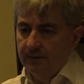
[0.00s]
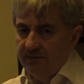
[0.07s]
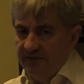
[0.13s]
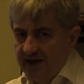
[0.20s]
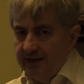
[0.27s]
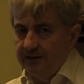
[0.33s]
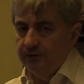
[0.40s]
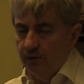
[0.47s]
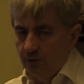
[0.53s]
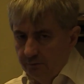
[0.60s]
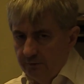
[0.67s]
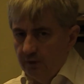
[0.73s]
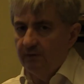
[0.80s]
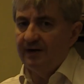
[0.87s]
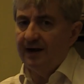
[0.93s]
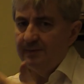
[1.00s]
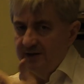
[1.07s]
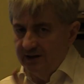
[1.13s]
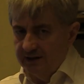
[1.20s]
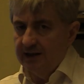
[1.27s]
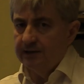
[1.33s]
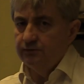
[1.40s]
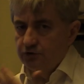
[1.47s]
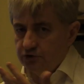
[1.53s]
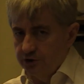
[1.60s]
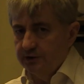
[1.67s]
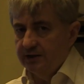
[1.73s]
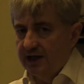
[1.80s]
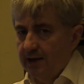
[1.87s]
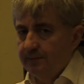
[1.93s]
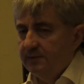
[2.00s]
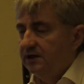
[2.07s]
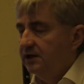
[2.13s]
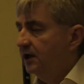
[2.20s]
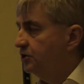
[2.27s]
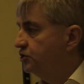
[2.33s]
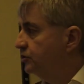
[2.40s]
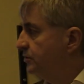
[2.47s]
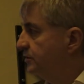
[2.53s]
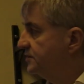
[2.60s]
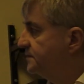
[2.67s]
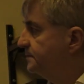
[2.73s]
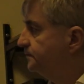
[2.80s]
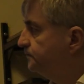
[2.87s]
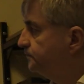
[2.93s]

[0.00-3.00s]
then the overwhelming delusion can be dangerous.